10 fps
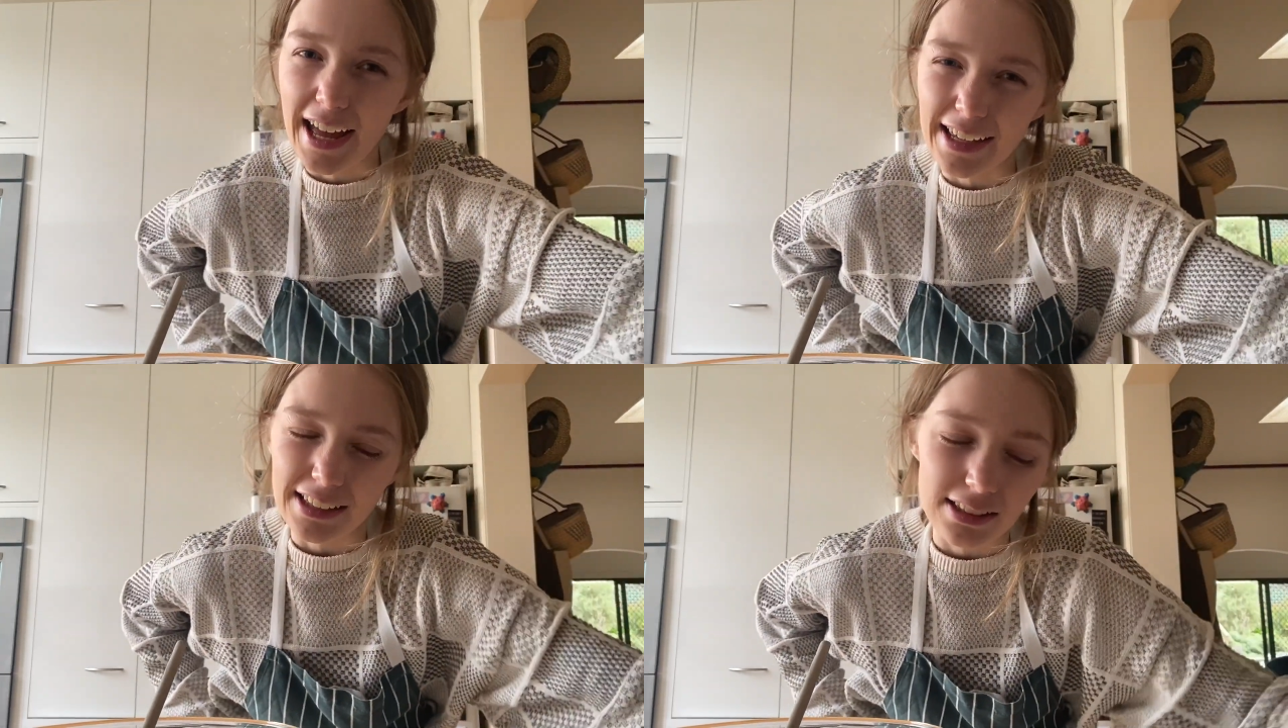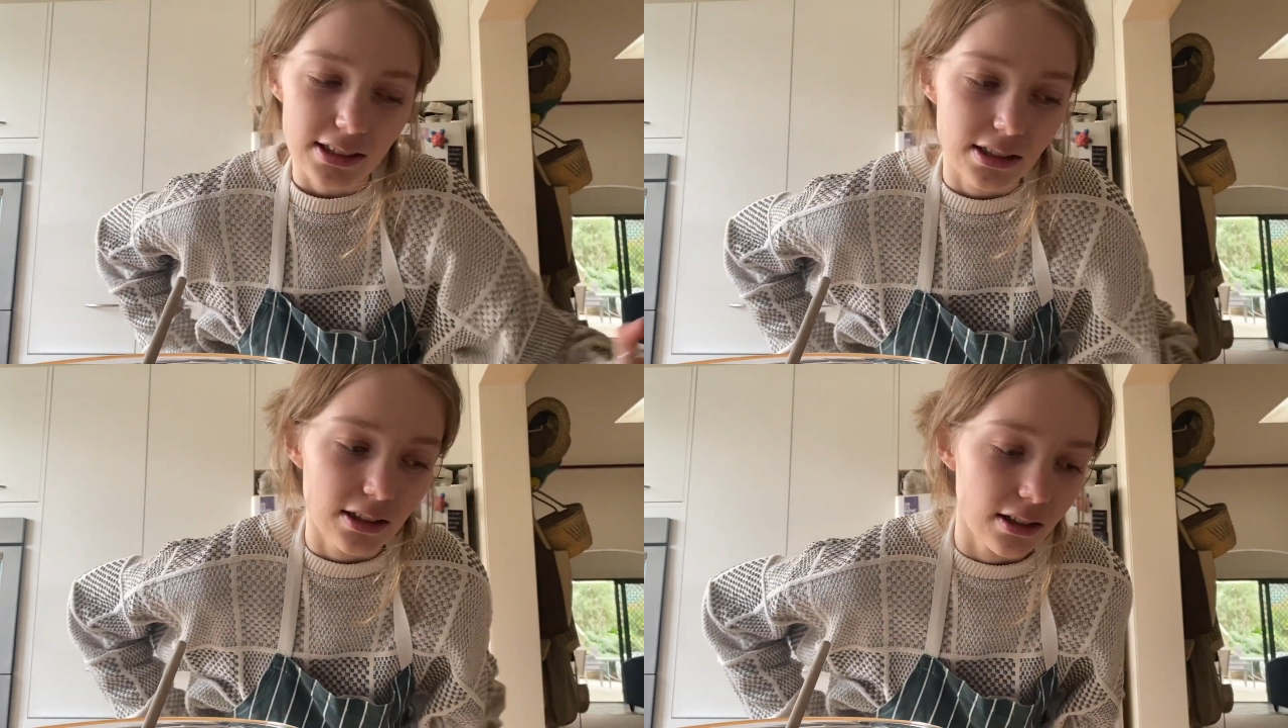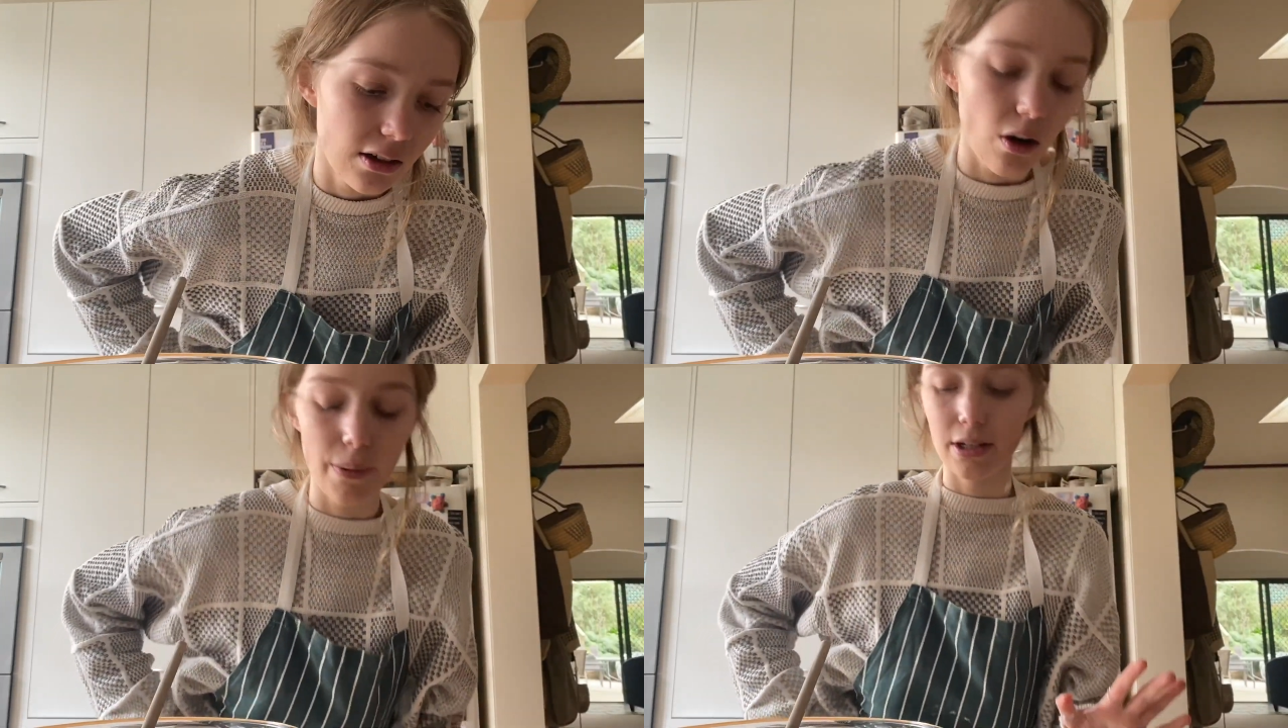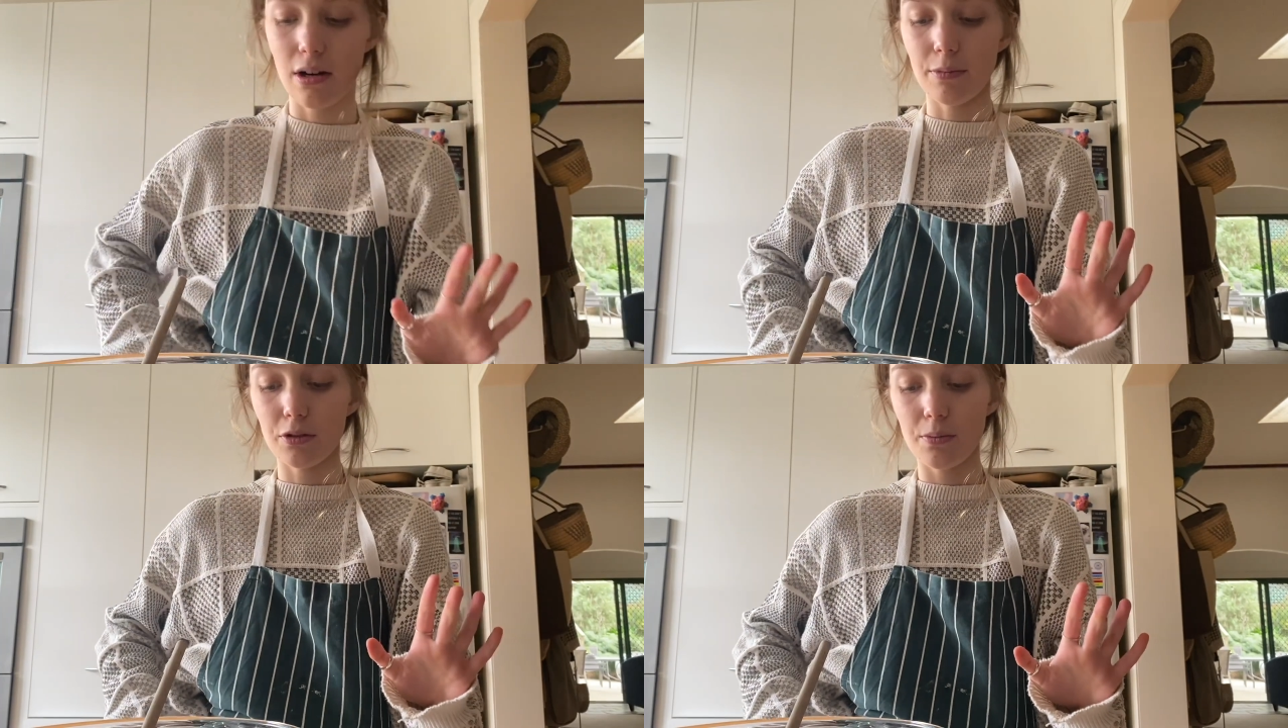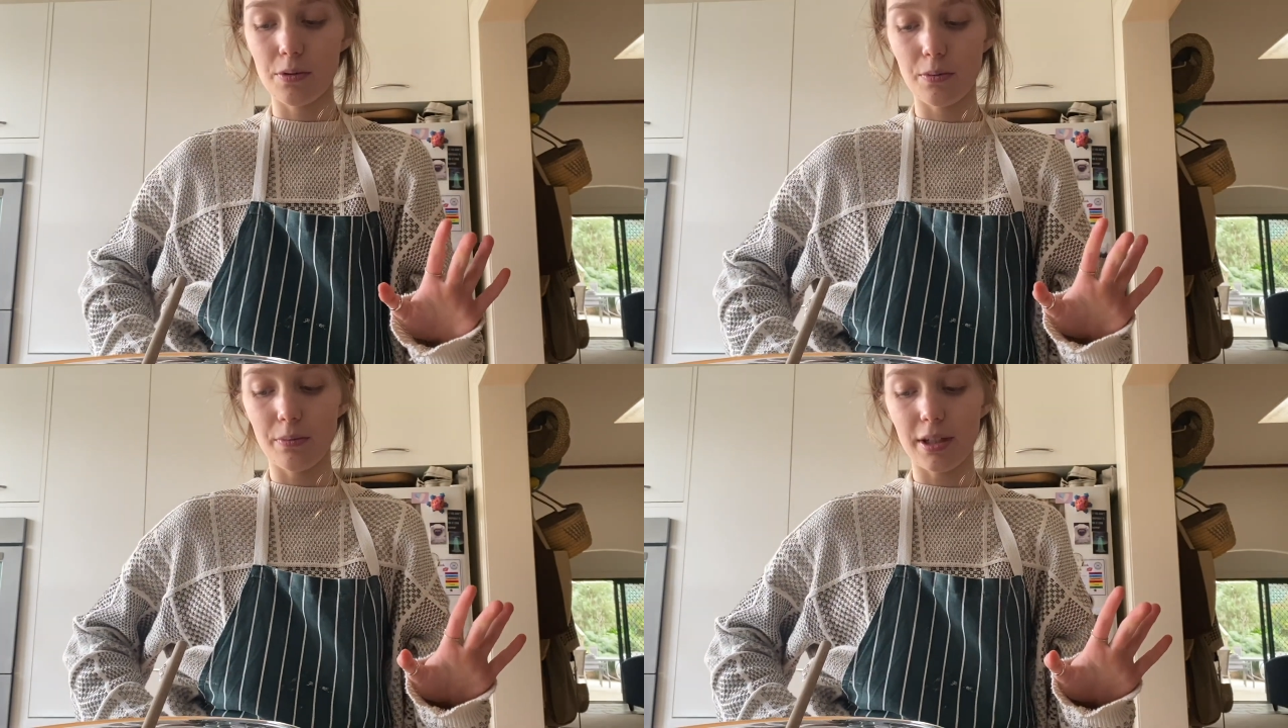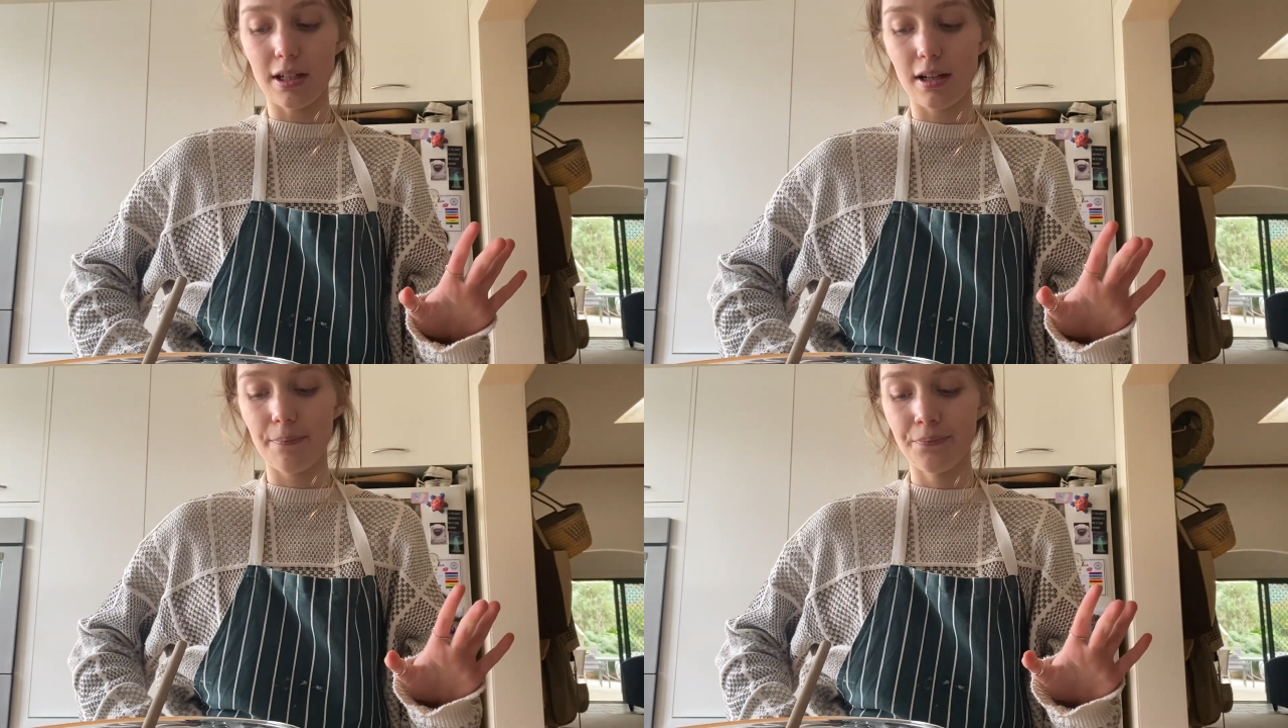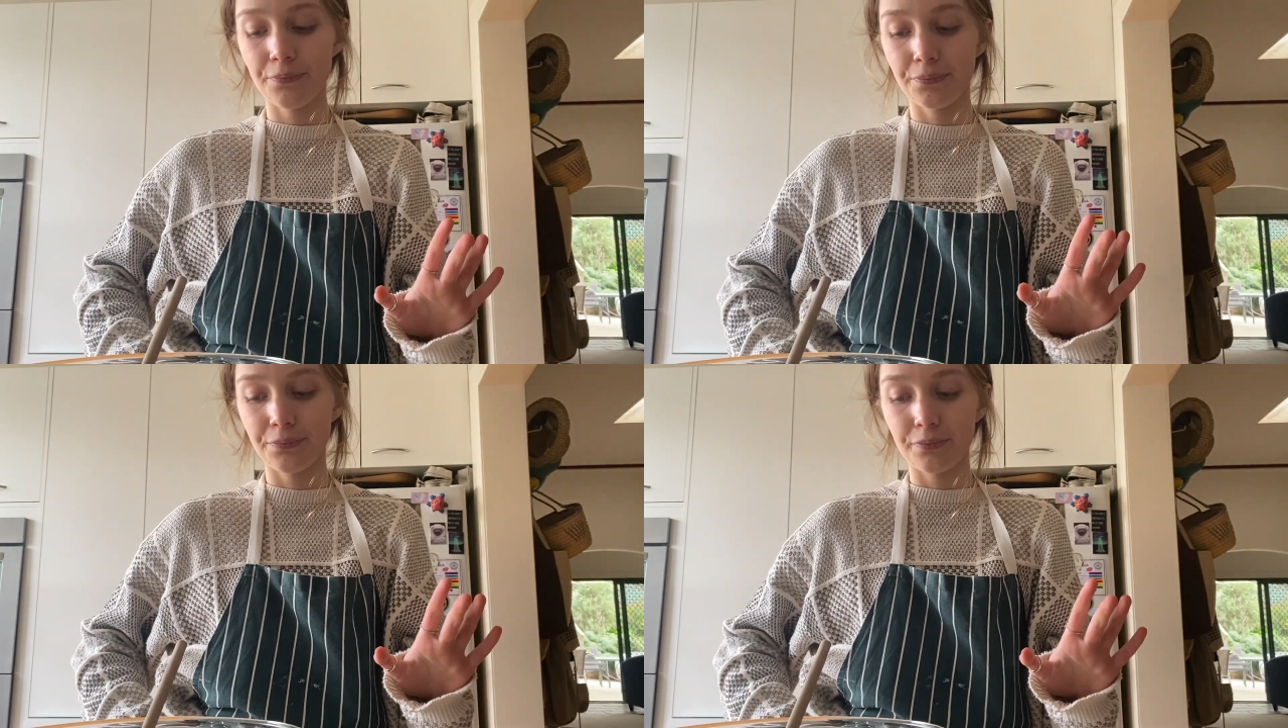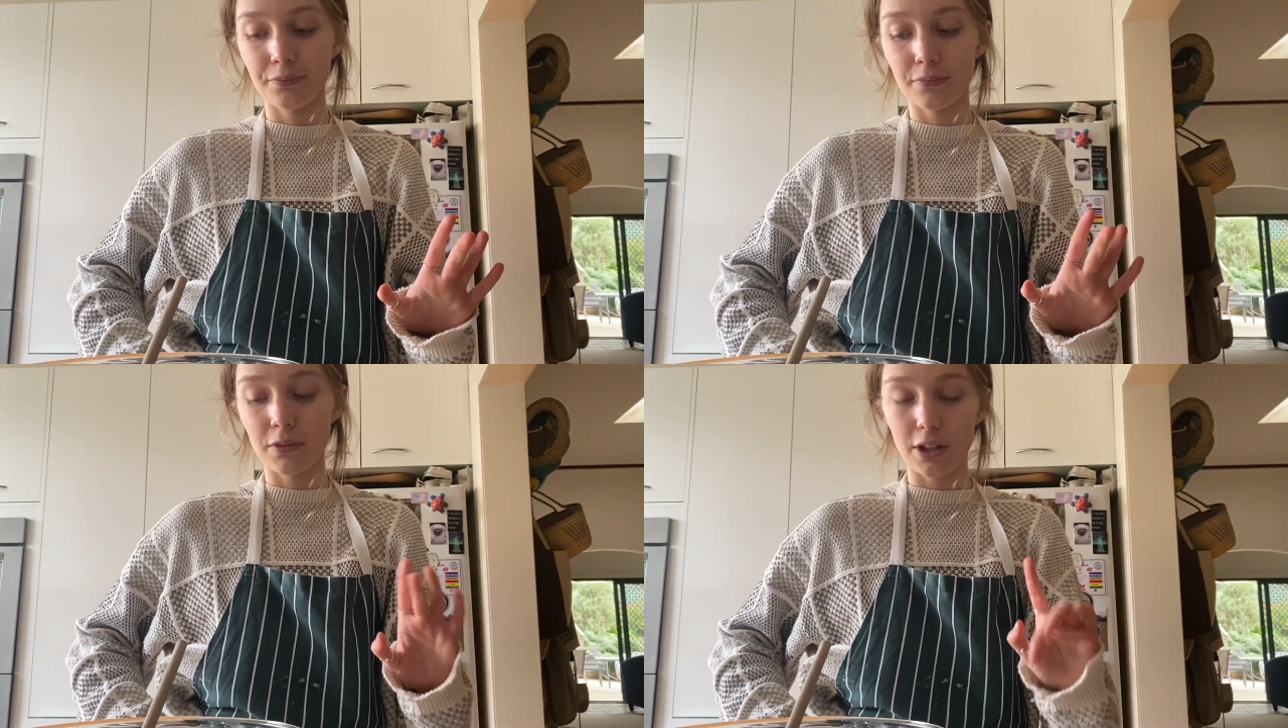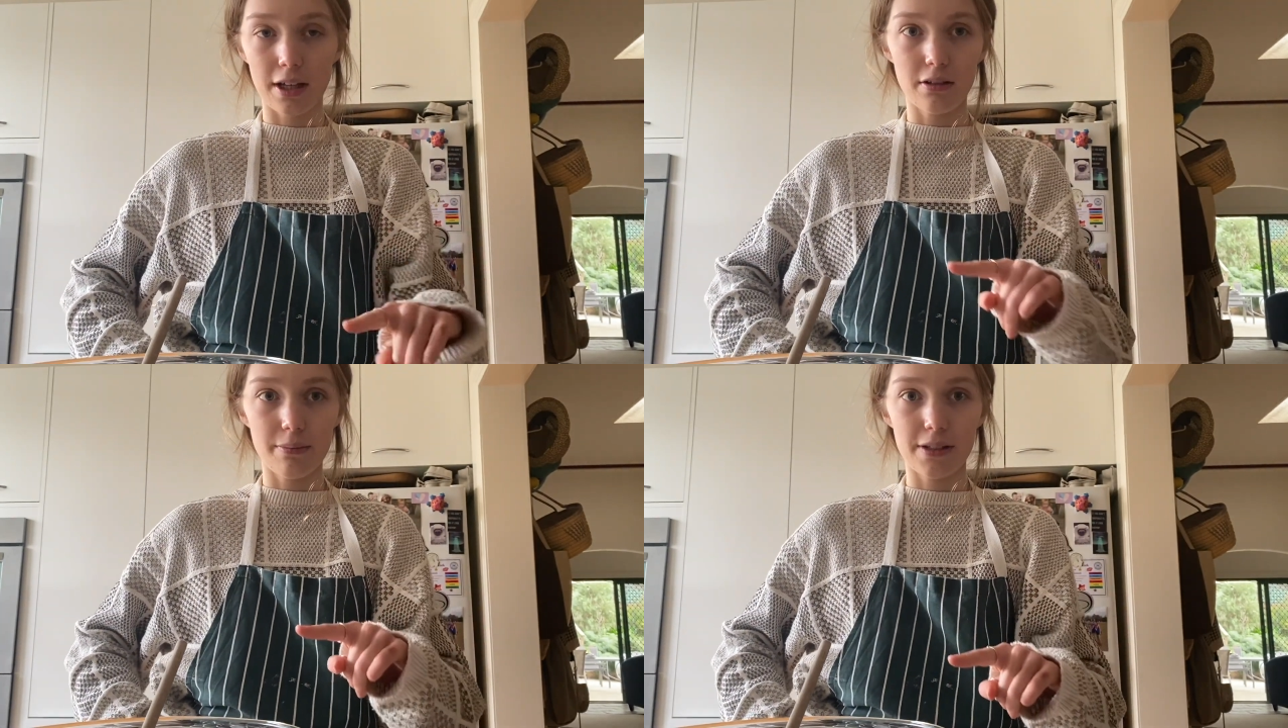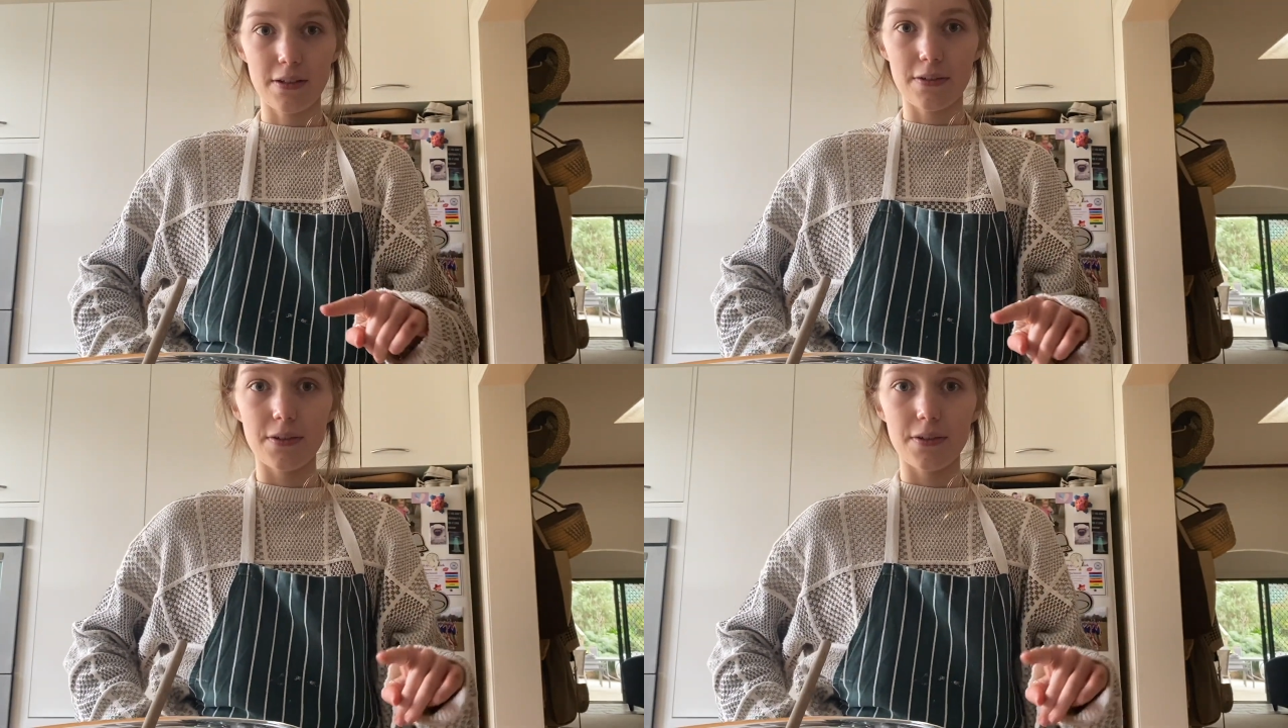eggs. Oh wait, no, I'm not supposed to put them in yet. Okay, I gotta mix this.